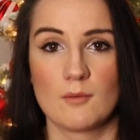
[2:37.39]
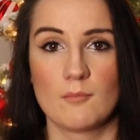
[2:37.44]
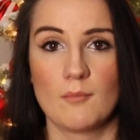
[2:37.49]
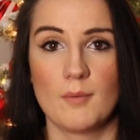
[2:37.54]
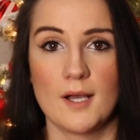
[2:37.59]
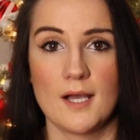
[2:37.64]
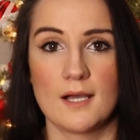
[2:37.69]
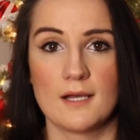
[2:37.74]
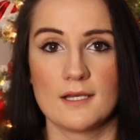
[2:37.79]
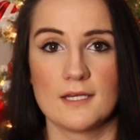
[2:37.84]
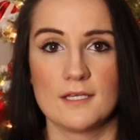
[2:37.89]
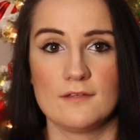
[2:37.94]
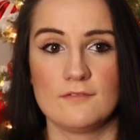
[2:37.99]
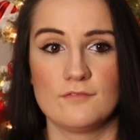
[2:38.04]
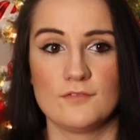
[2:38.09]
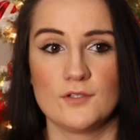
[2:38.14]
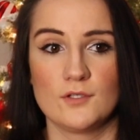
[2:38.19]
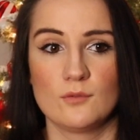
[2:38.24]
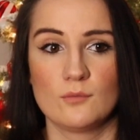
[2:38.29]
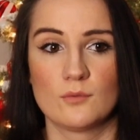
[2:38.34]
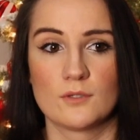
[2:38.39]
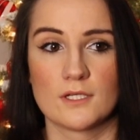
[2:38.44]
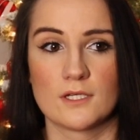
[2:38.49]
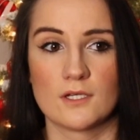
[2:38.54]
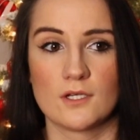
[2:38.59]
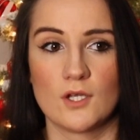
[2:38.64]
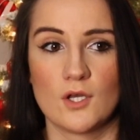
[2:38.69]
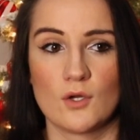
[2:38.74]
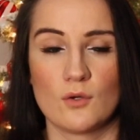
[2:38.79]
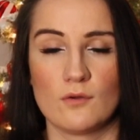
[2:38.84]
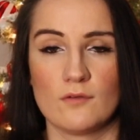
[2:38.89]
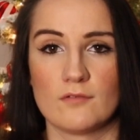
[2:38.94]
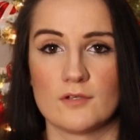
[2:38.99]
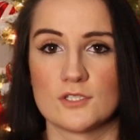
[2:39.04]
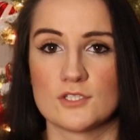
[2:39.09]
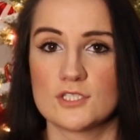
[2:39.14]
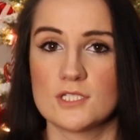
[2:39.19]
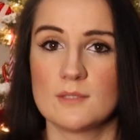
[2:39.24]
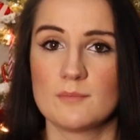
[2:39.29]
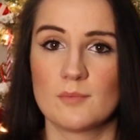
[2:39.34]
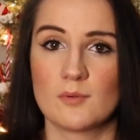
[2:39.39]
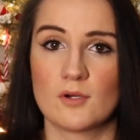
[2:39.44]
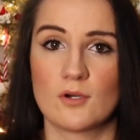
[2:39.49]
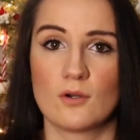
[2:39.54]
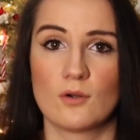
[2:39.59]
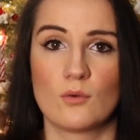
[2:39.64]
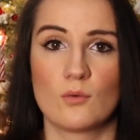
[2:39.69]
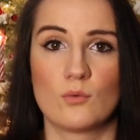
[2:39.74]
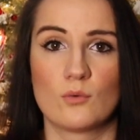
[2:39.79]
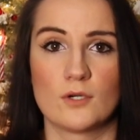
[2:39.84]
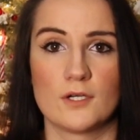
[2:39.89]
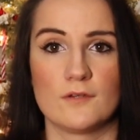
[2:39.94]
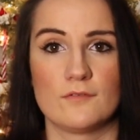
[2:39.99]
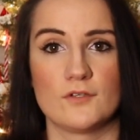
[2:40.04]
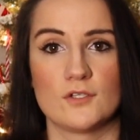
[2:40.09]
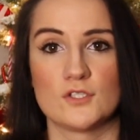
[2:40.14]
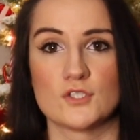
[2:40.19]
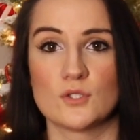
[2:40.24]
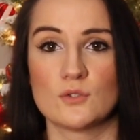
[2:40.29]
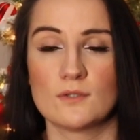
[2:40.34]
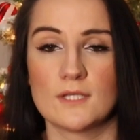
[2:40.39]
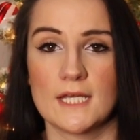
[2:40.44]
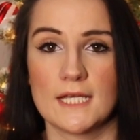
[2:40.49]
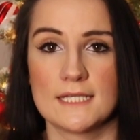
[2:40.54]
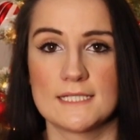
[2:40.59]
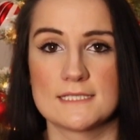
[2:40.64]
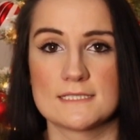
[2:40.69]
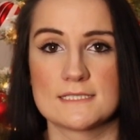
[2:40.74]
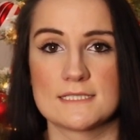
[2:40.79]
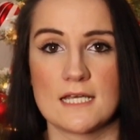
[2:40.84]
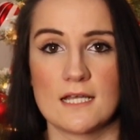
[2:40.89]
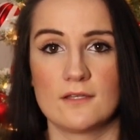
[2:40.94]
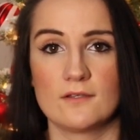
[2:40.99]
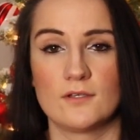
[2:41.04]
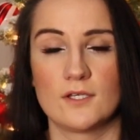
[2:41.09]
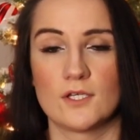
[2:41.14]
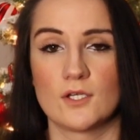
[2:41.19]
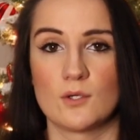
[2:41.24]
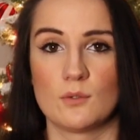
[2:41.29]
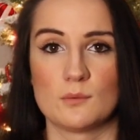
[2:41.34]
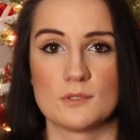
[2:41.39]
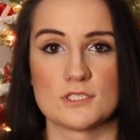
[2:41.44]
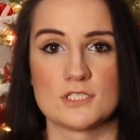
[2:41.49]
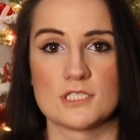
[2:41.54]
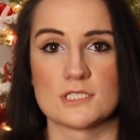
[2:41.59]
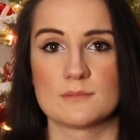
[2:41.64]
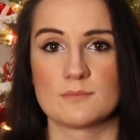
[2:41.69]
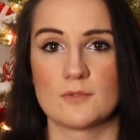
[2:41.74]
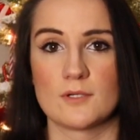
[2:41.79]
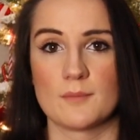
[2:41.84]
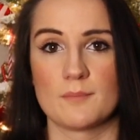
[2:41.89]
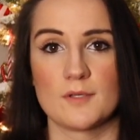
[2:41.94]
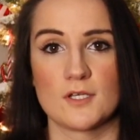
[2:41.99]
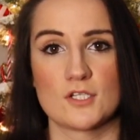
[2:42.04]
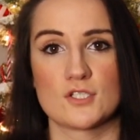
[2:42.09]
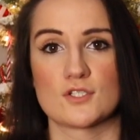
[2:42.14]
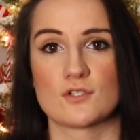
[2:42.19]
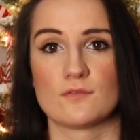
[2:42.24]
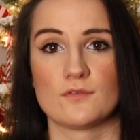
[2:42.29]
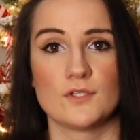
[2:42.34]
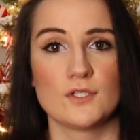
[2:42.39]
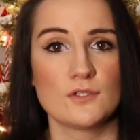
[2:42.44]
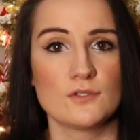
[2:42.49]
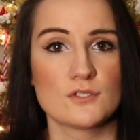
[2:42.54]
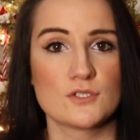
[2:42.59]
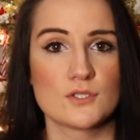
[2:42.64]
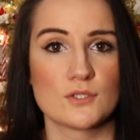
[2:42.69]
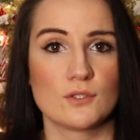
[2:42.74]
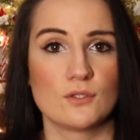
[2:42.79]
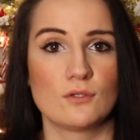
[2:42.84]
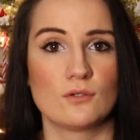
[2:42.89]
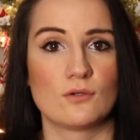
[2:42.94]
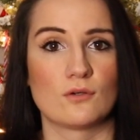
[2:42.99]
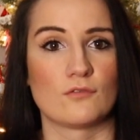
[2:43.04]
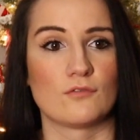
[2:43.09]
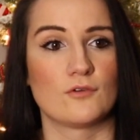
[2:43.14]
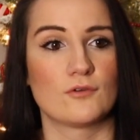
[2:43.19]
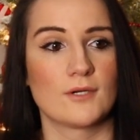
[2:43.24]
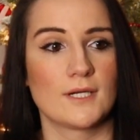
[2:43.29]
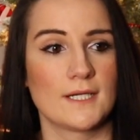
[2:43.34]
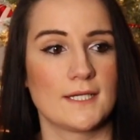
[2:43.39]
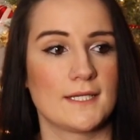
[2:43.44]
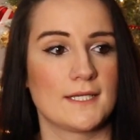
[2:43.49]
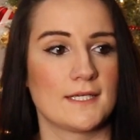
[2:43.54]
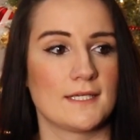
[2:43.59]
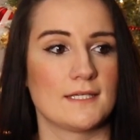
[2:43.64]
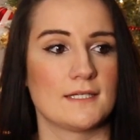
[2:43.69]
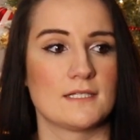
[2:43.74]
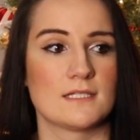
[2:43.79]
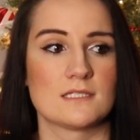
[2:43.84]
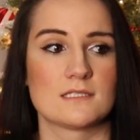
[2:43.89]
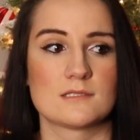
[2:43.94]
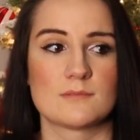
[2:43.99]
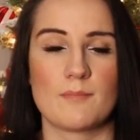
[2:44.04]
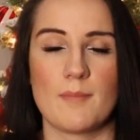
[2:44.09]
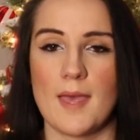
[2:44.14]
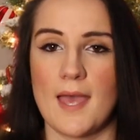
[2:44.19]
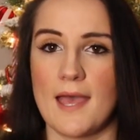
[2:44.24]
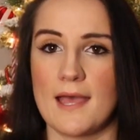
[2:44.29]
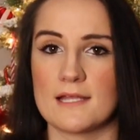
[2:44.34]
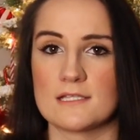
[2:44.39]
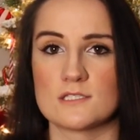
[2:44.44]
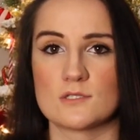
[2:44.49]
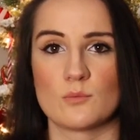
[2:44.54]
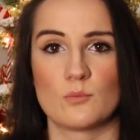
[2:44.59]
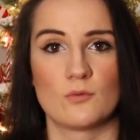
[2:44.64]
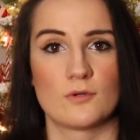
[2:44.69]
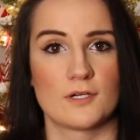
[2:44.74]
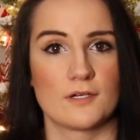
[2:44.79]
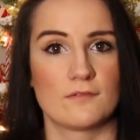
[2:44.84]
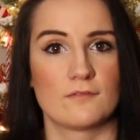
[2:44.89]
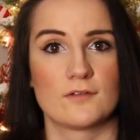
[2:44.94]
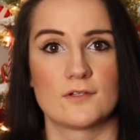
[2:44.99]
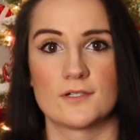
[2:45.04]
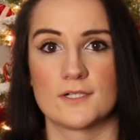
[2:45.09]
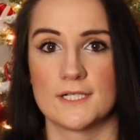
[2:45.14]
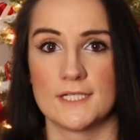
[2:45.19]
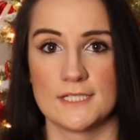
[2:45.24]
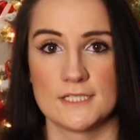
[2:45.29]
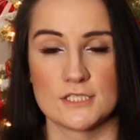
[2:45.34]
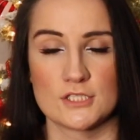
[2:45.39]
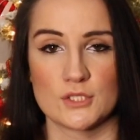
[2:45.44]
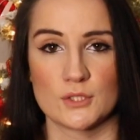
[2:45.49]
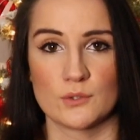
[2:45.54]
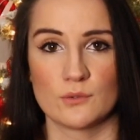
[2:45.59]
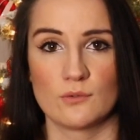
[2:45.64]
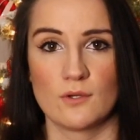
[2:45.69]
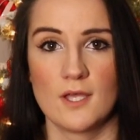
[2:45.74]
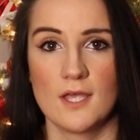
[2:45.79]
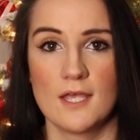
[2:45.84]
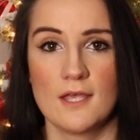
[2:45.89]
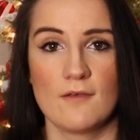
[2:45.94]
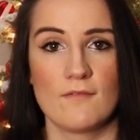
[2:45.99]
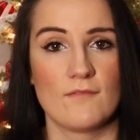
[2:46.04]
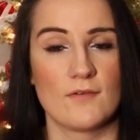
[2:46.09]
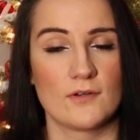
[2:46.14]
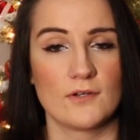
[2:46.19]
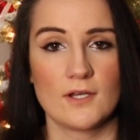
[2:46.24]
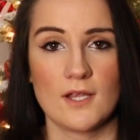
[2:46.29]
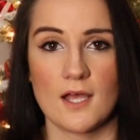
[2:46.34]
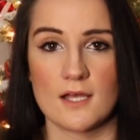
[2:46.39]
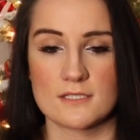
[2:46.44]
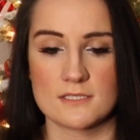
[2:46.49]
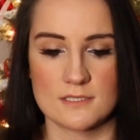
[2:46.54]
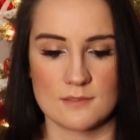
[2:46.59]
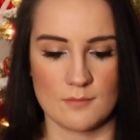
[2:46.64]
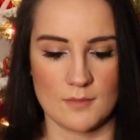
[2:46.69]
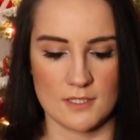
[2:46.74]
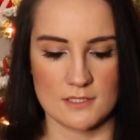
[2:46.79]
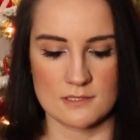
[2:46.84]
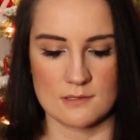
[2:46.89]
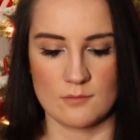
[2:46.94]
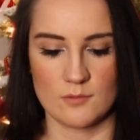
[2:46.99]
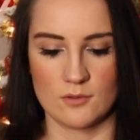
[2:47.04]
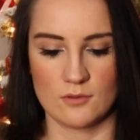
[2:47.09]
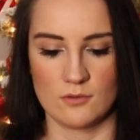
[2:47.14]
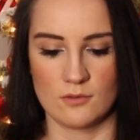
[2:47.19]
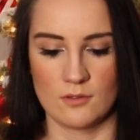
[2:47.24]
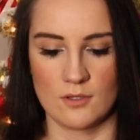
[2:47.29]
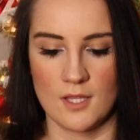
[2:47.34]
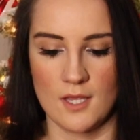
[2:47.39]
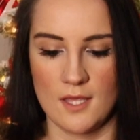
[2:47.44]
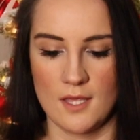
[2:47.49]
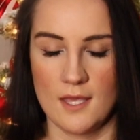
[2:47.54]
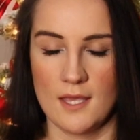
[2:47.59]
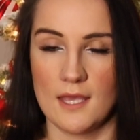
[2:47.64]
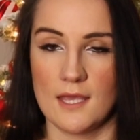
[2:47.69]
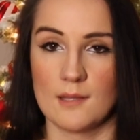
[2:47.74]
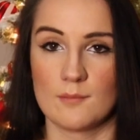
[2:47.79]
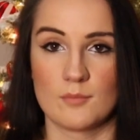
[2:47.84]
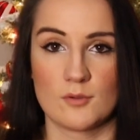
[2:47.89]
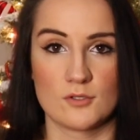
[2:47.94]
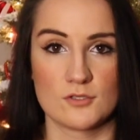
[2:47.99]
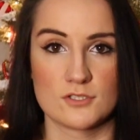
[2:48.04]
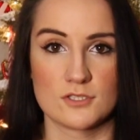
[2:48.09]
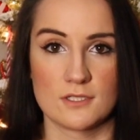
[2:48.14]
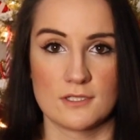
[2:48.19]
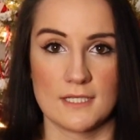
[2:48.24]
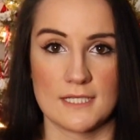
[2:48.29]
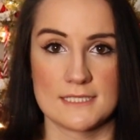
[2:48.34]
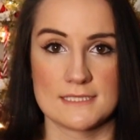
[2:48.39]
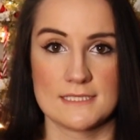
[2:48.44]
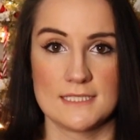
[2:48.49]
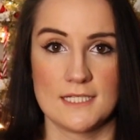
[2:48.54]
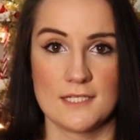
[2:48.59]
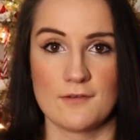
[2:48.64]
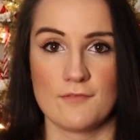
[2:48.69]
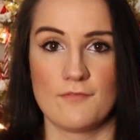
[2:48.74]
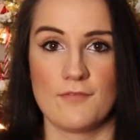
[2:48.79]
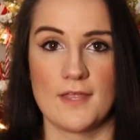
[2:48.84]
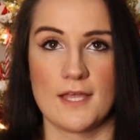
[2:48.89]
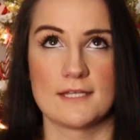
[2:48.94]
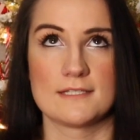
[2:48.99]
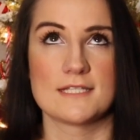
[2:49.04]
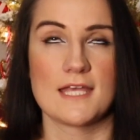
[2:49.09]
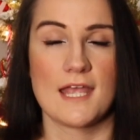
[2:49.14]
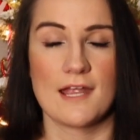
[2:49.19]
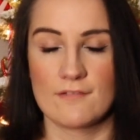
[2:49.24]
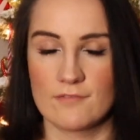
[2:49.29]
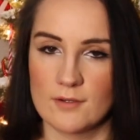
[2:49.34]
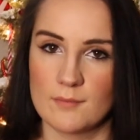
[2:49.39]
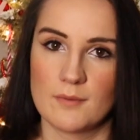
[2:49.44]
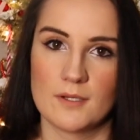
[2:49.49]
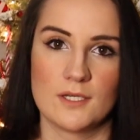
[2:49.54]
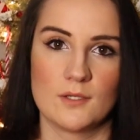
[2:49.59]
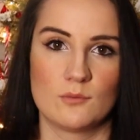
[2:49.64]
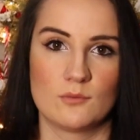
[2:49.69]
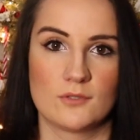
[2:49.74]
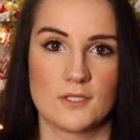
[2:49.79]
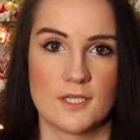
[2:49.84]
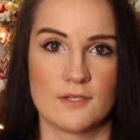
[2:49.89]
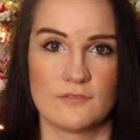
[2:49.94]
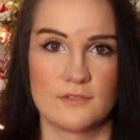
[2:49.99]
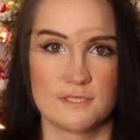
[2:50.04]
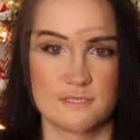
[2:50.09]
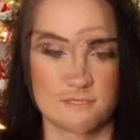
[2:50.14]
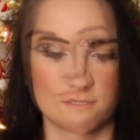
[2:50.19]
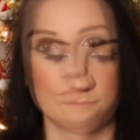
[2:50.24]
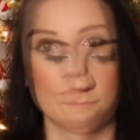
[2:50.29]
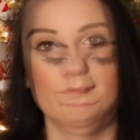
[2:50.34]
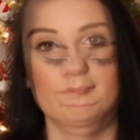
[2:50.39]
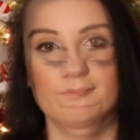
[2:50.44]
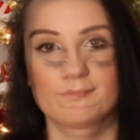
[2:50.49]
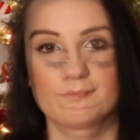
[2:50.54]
But if you want to go even cheaper, or if you don't like this style, you can always just put a picture of you two or grandkids, pets, whatever into. Very customizable and personalized gift that everybody will love it.